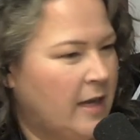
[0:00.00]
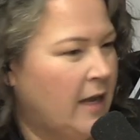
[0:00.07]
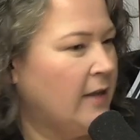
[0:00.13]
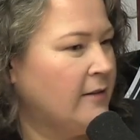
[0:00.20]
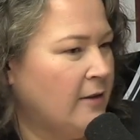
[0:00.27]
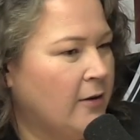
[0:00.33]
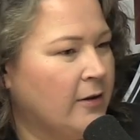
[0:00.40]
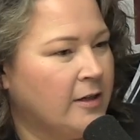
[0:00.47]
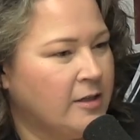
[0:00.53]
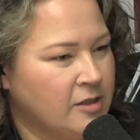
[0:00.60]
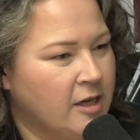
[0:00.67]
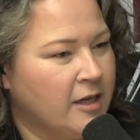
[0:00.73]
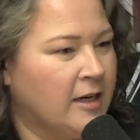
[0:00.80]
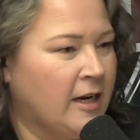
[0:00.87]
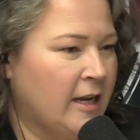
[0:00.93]
Yeah, talking and
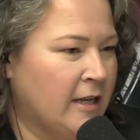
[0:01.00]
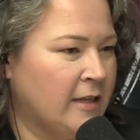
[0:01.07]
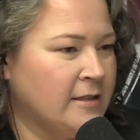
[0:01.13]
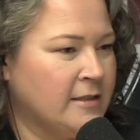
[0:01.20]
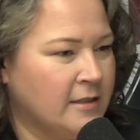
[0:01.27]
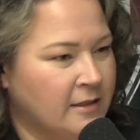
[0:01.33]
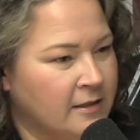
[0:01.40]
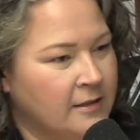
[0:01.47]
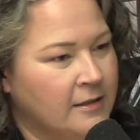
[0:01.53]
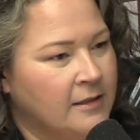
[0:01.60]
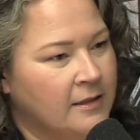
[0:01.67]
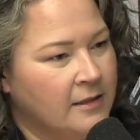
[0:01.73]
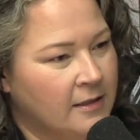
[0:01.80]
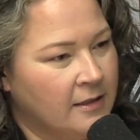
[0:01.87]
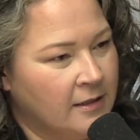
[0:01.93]
shaking you're gonna get hands. To, you're going to get to
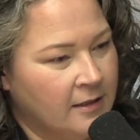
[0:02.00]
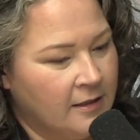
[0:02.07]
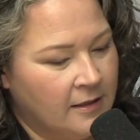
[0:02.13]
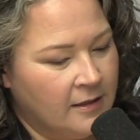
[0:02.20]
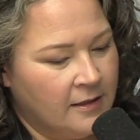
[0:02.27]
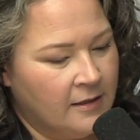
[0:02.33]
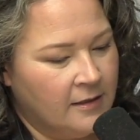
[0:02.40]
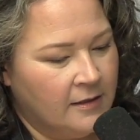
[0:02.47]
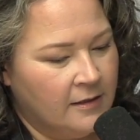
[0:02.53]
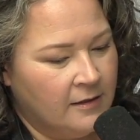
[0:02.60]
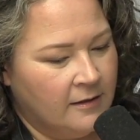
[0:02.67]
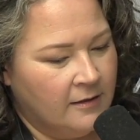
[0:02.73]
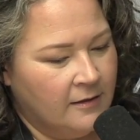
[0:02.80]
try some ribs, though.